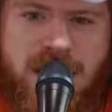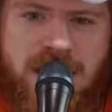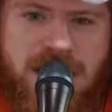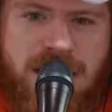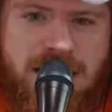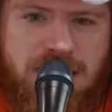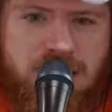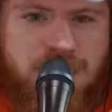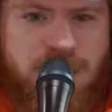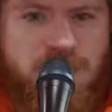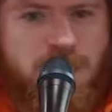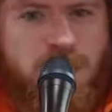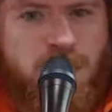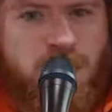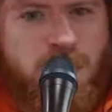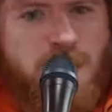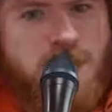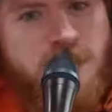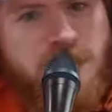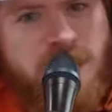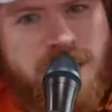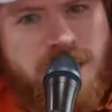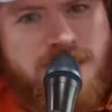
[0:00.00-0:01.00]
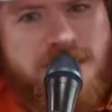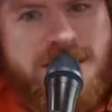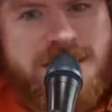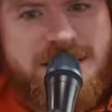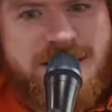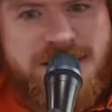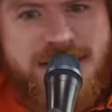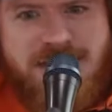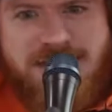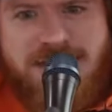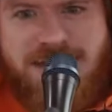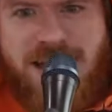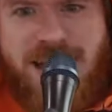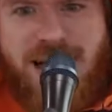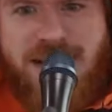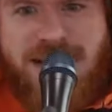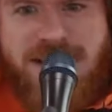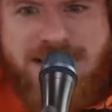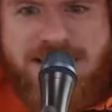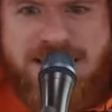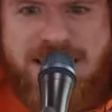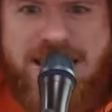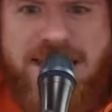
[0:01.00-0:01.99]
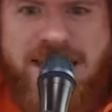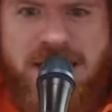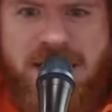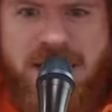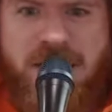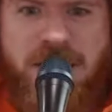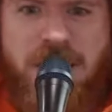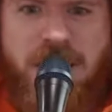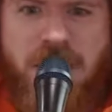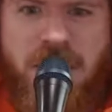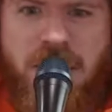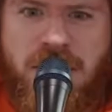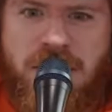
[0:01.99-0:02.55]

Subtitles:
Like there is this idea